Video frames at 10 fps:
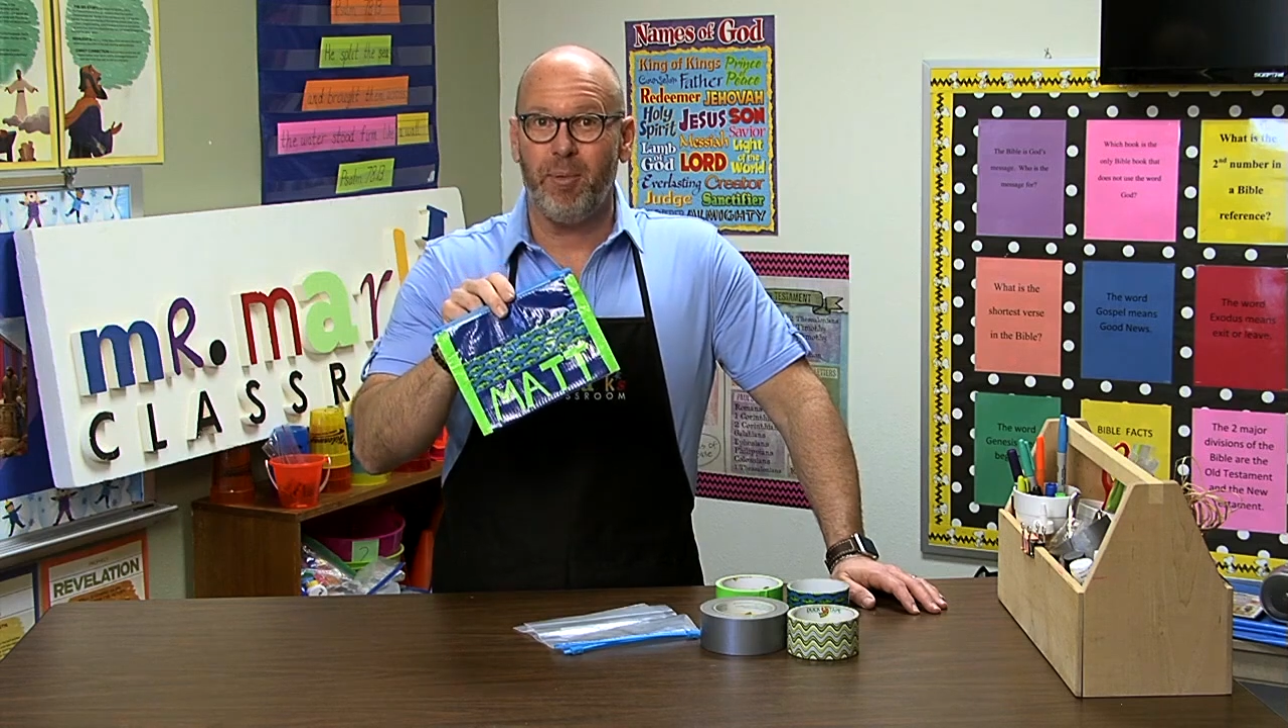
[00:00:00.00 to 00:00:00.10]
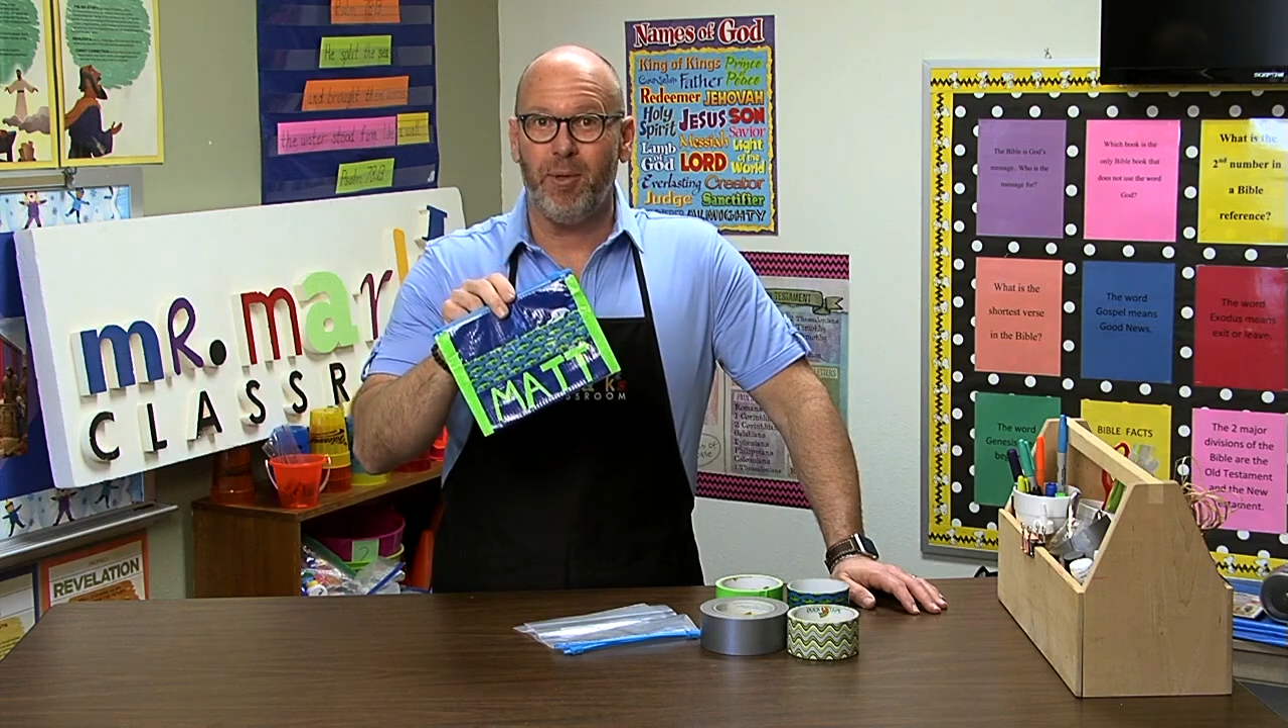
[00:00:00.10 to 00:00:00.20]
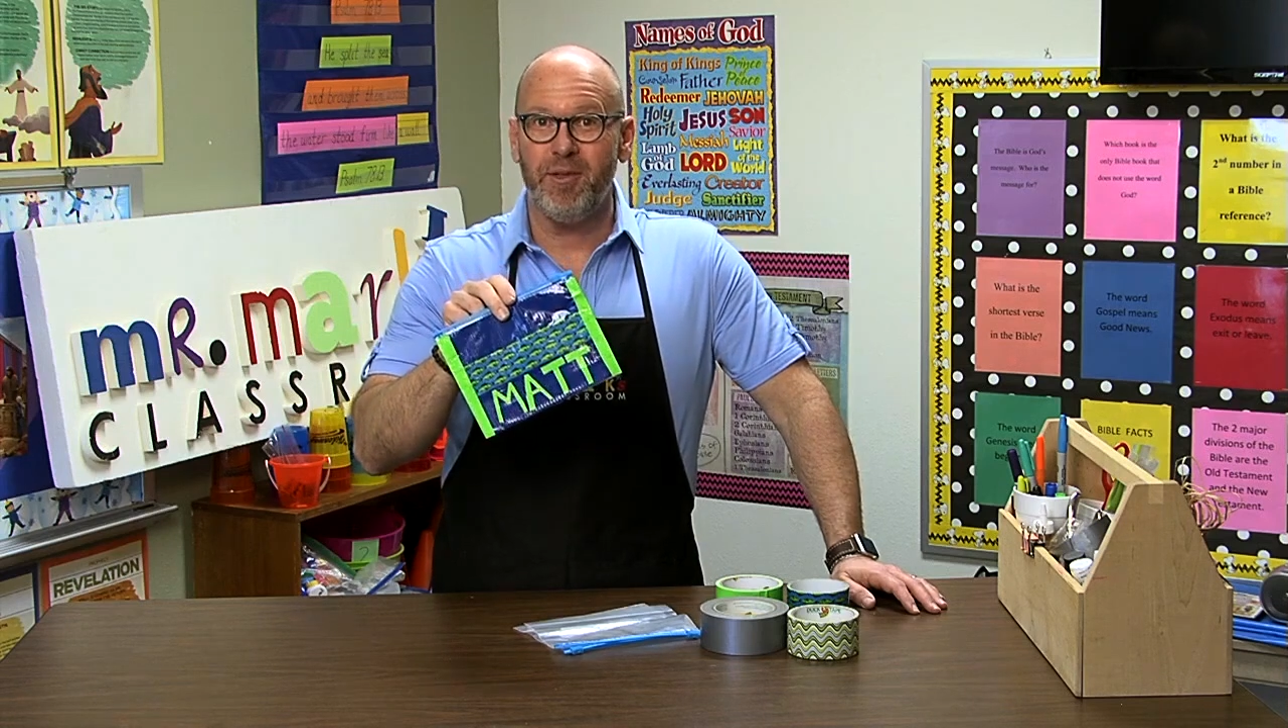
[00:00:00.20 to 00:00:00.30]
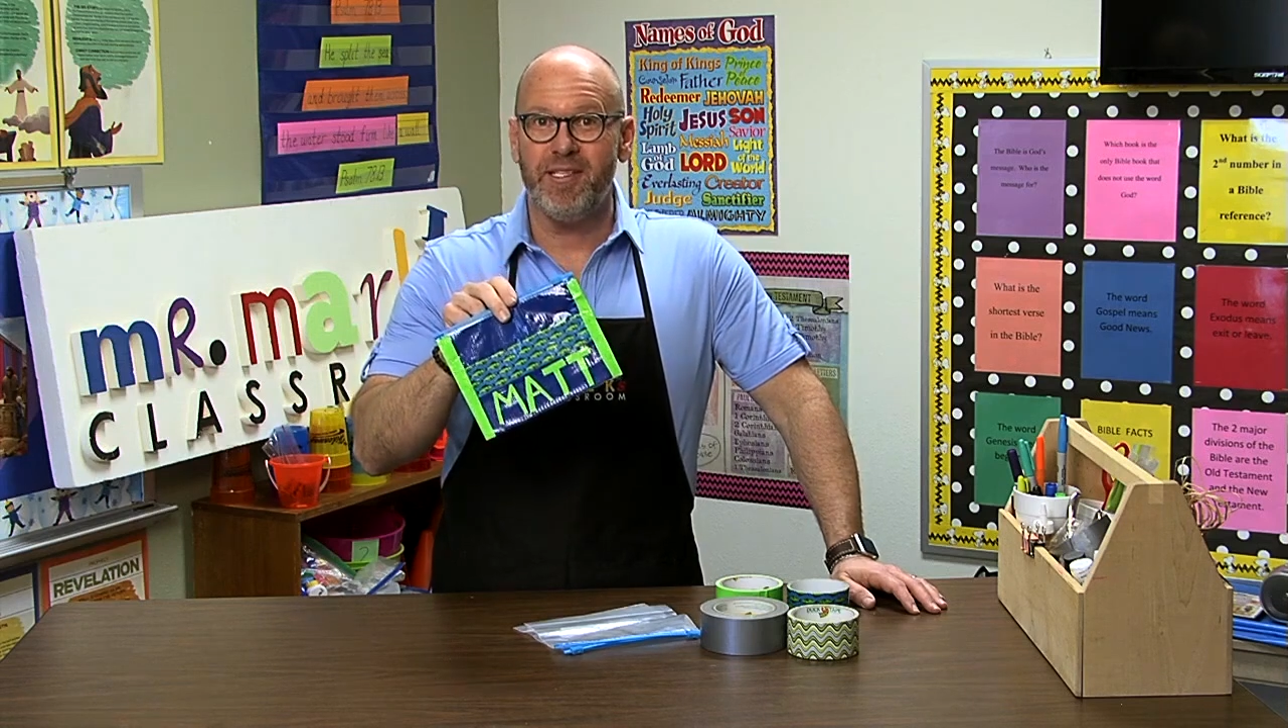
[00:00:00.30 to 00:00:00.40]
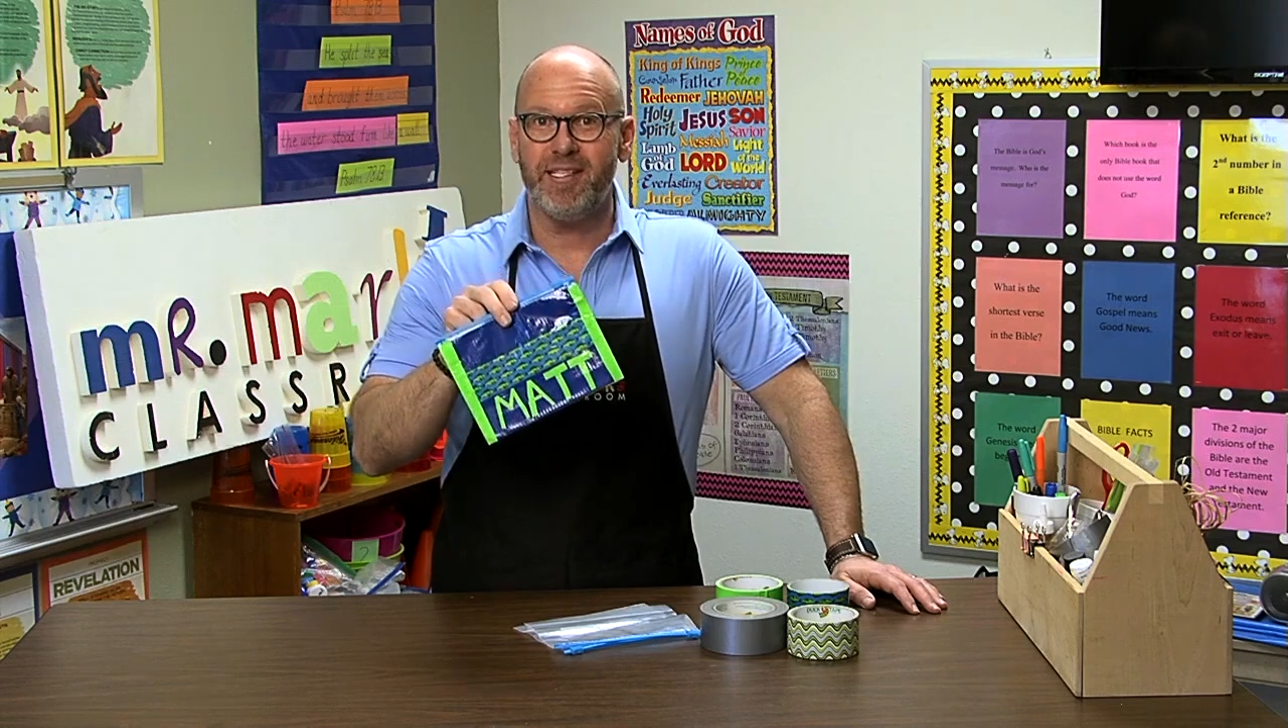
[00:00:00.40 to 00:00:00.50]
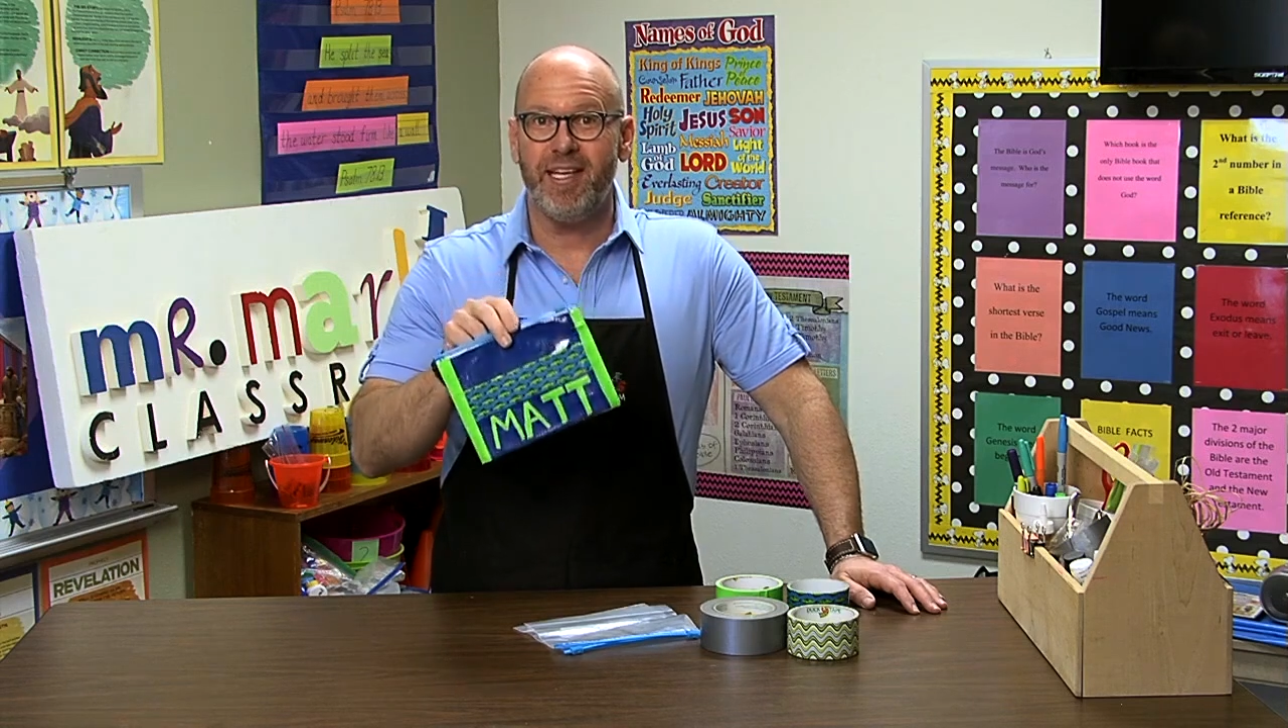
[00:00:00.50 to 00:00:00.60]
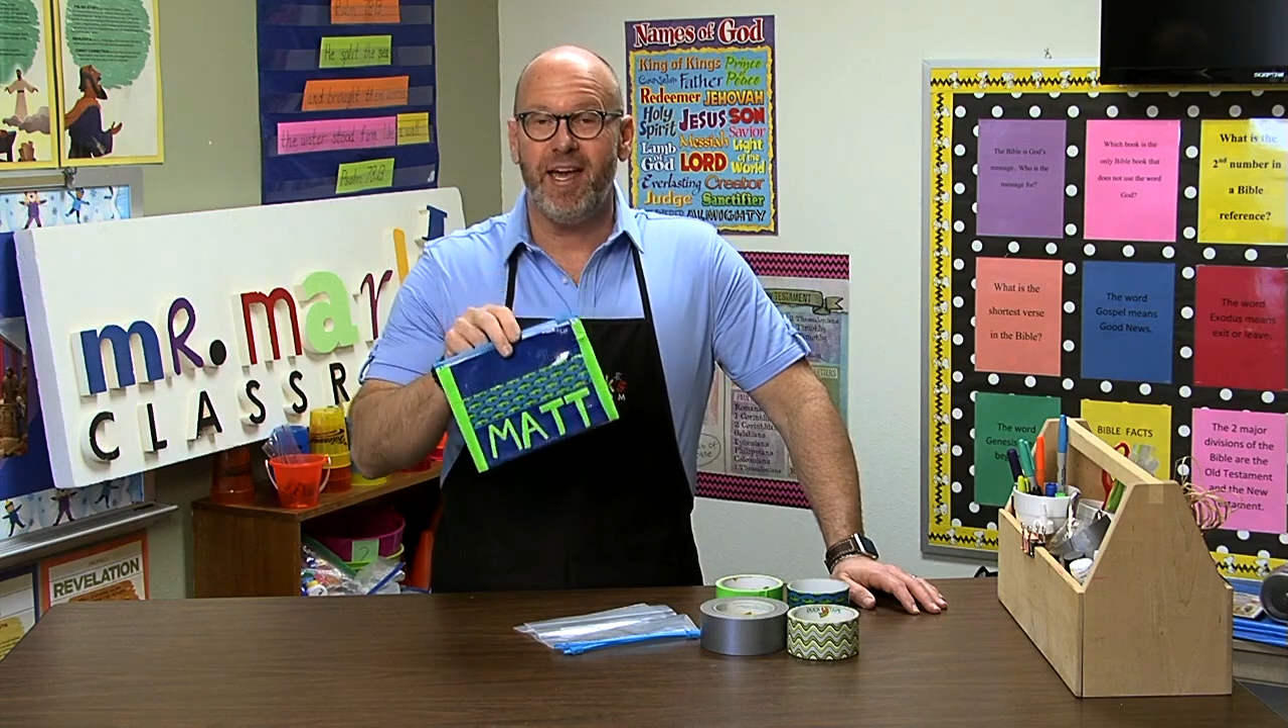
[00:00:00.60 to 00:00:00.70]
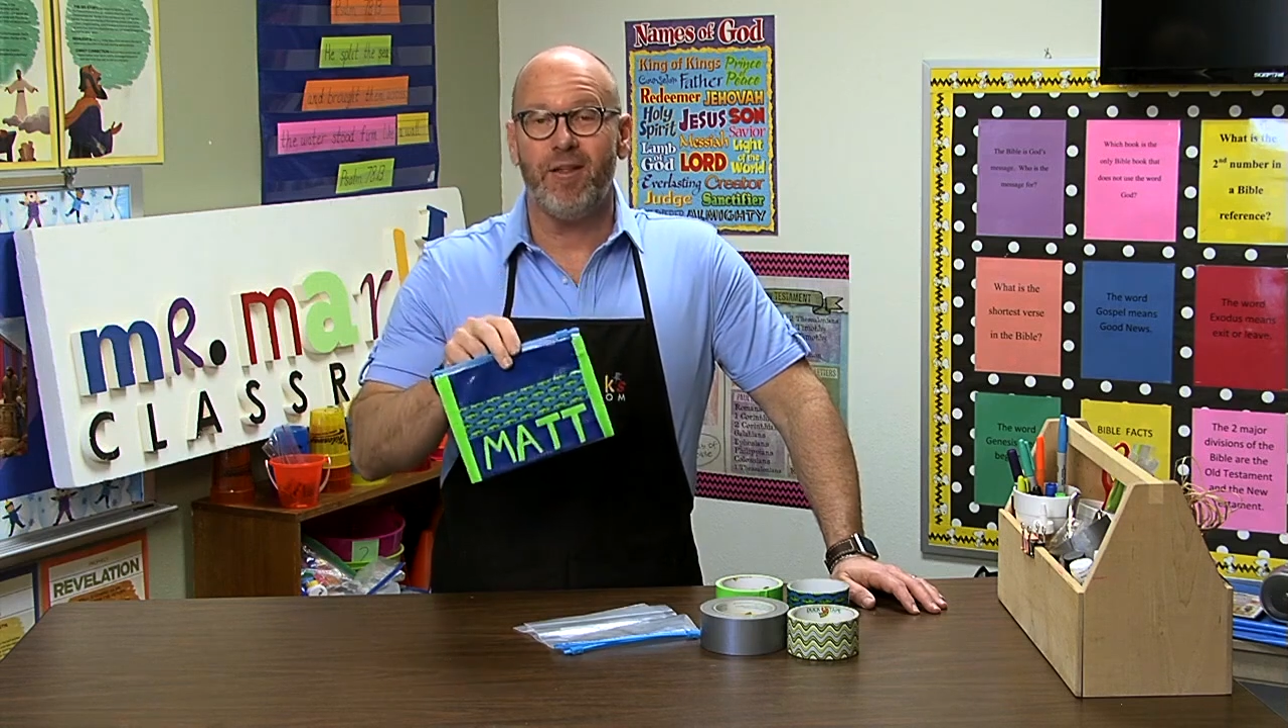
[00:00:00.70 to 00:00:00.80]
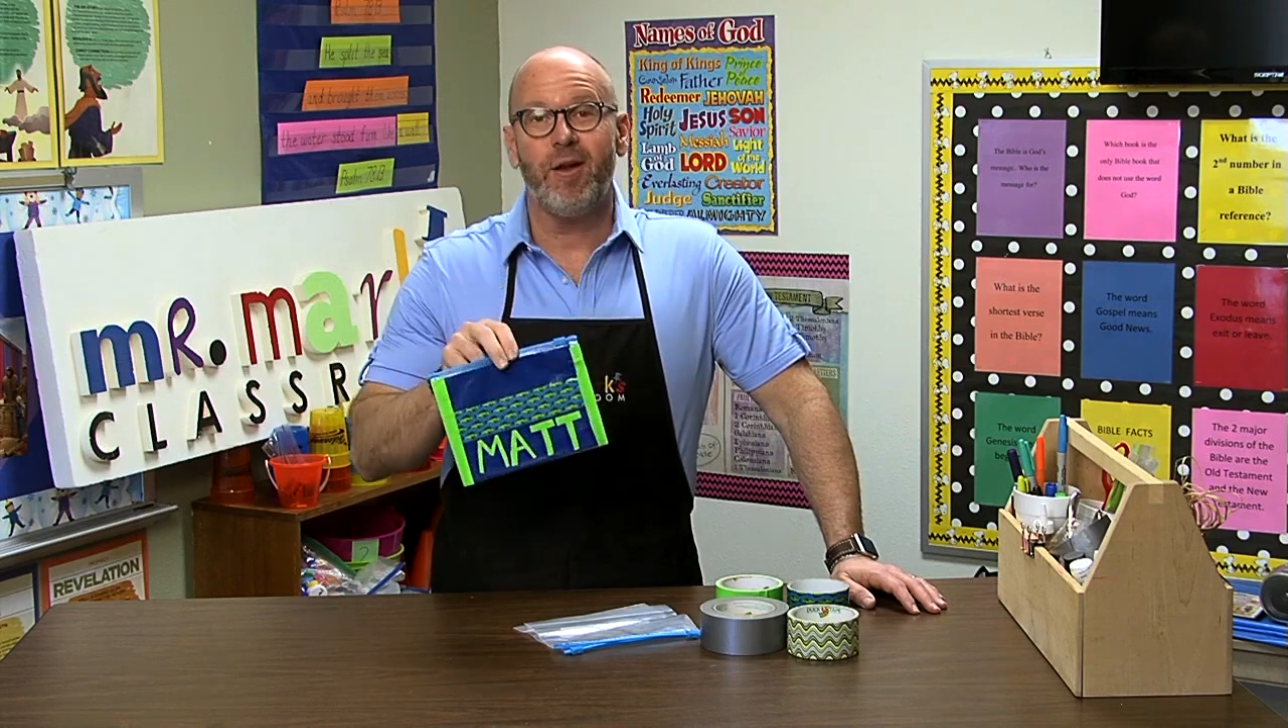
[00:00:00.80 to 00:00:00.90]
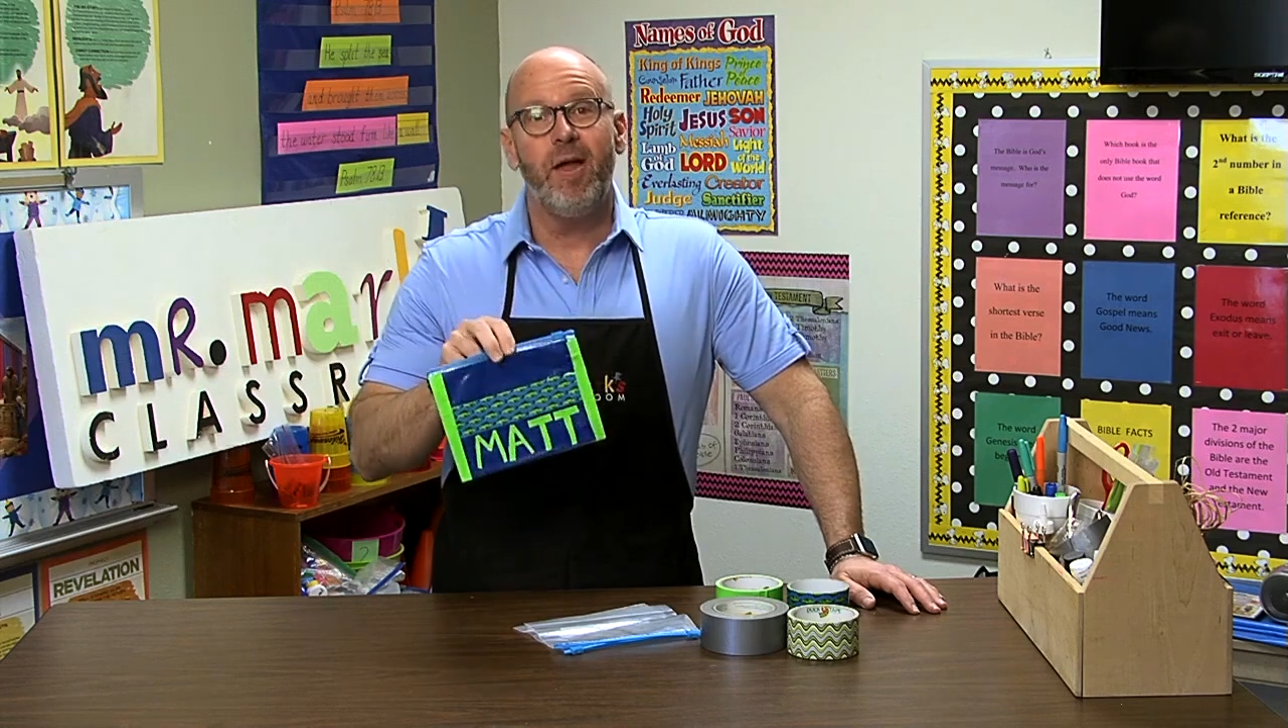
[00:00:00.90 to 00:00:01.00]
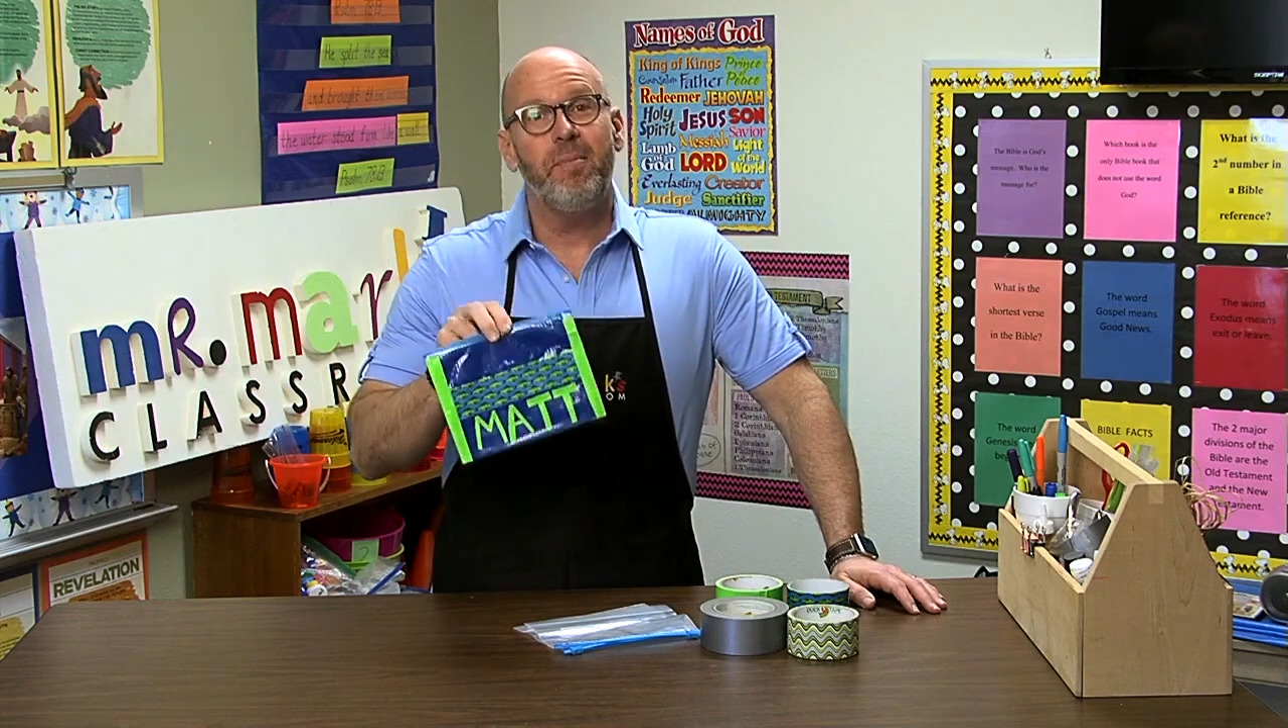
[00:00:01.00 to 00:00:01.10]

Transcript: pull this together